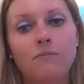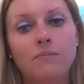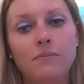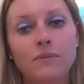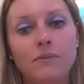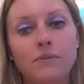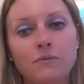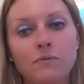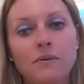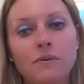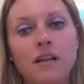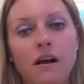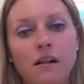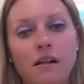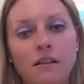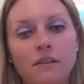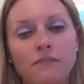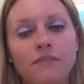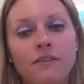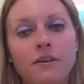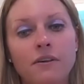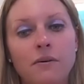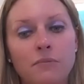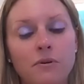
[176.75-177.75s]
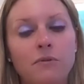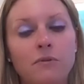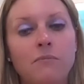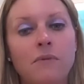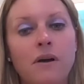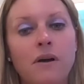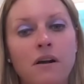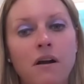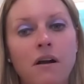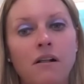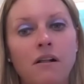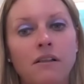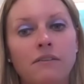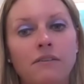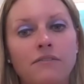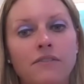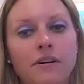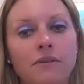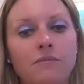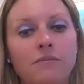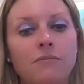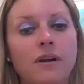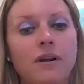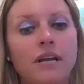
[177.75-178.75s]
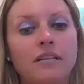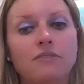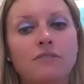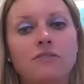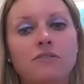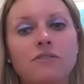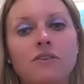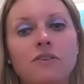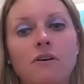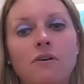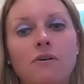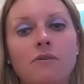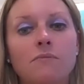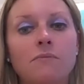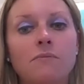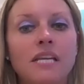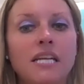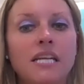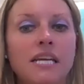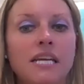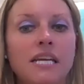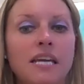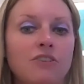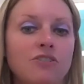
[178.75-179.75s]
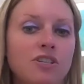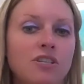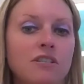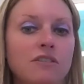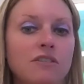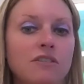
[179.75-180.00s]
between all of them or among all of them, right? So a mediation